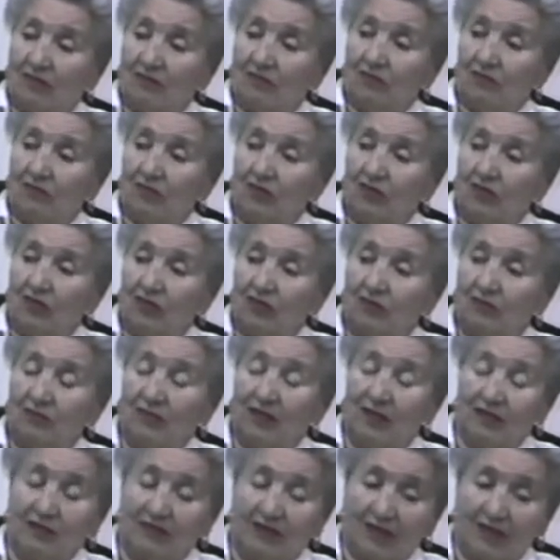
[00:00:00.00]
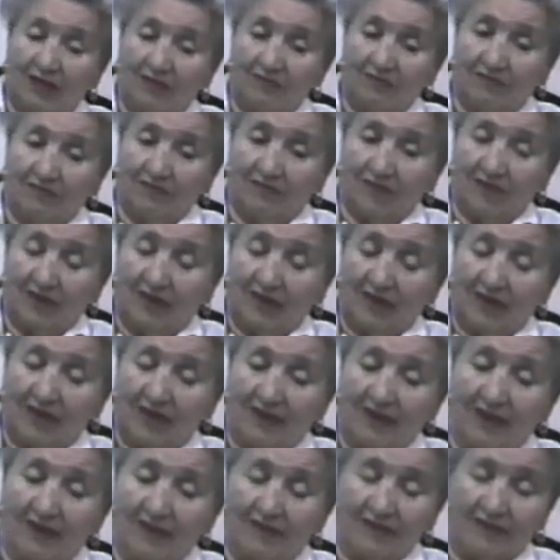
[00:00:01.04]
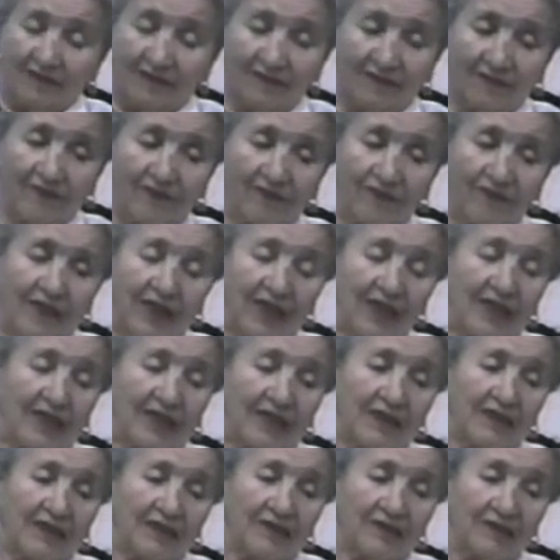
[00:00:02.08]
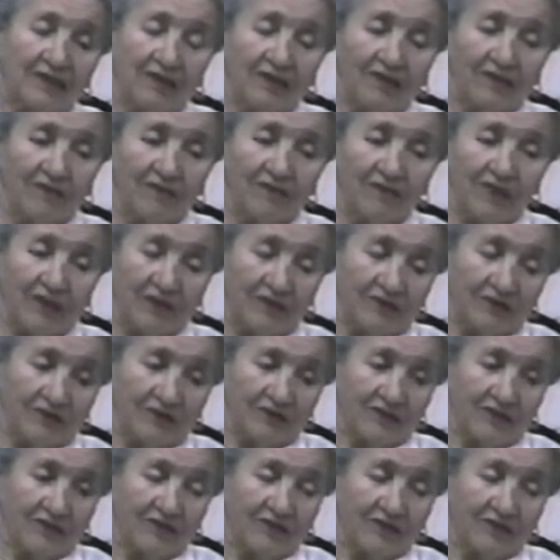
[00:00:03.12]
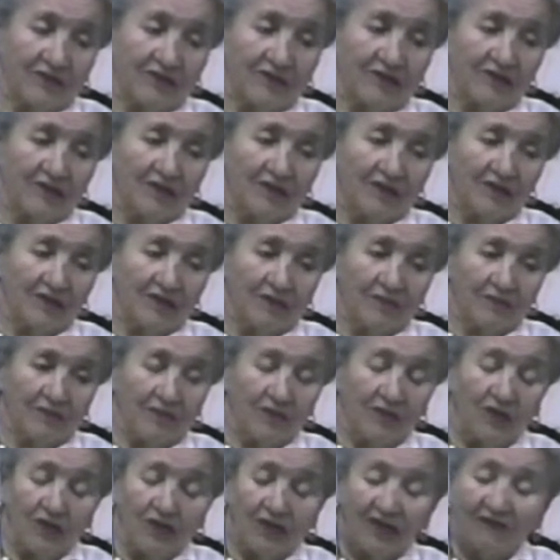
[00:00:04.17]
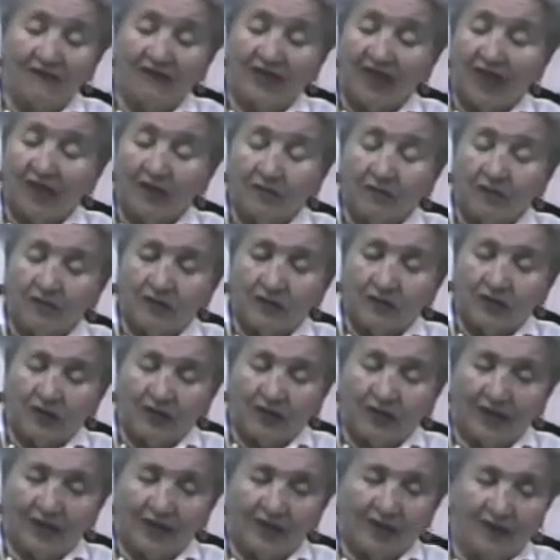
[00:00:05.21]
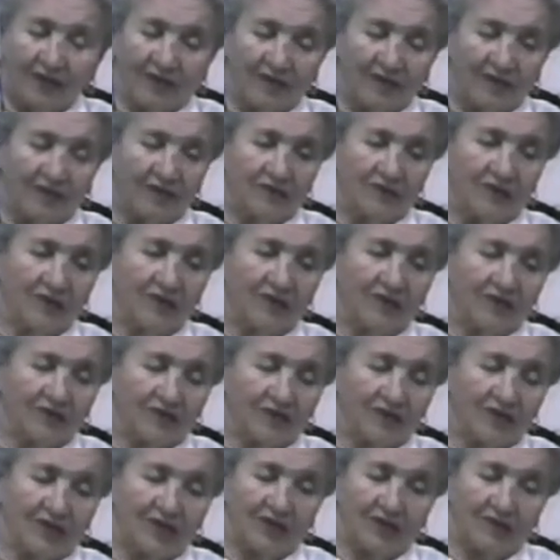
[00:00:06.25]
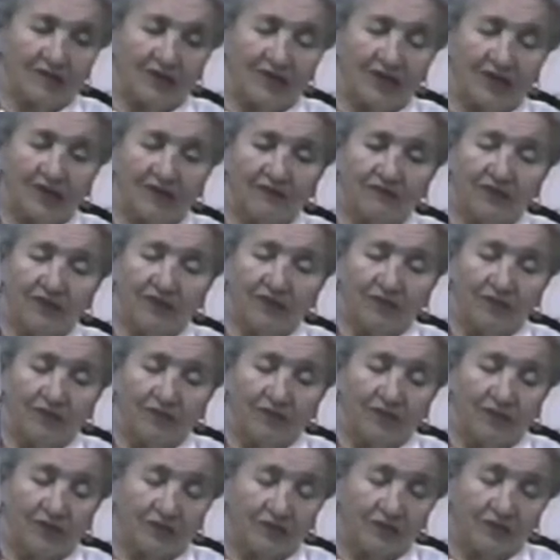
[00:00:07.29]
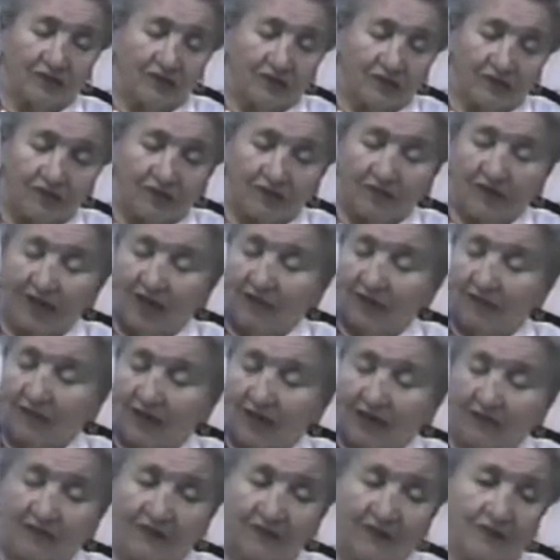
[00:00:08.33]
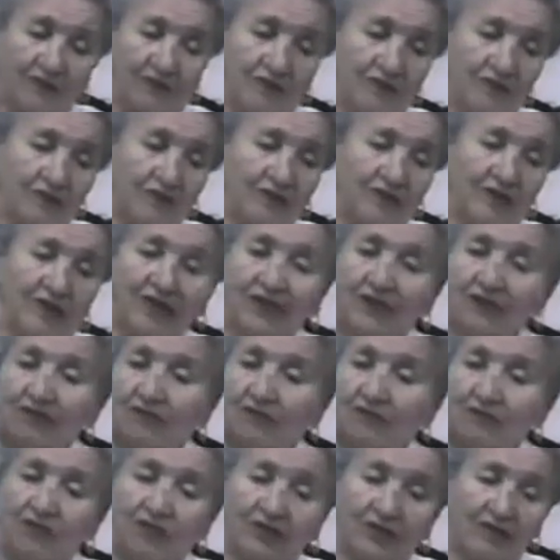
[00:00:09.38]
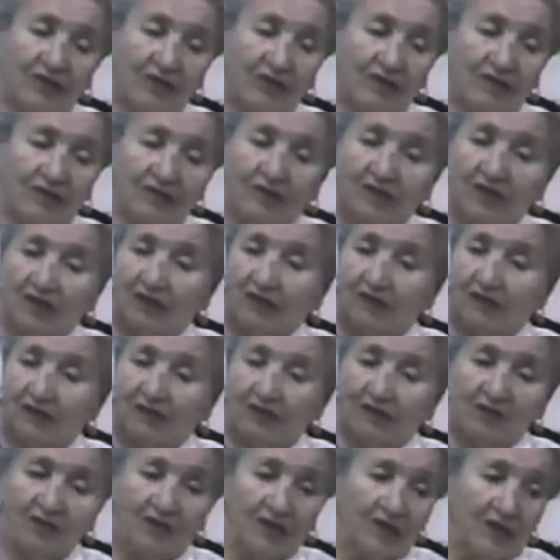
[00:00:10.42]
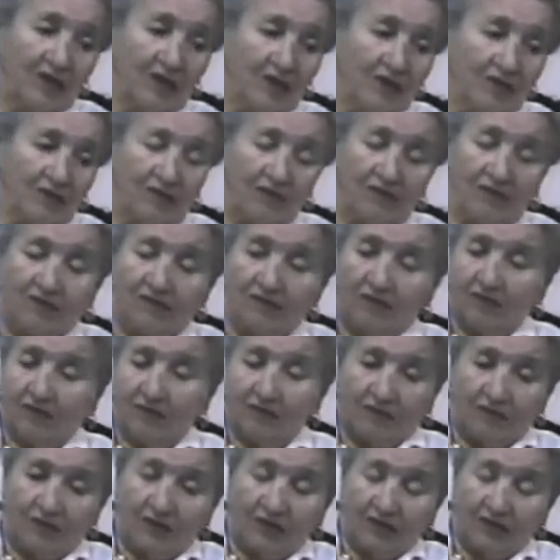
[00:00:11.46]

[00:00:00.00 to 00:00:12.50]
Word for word: uh, more about him here. So I was more available to any news. And we never knew what was going to happen, if they were going to kill him one day or the other, or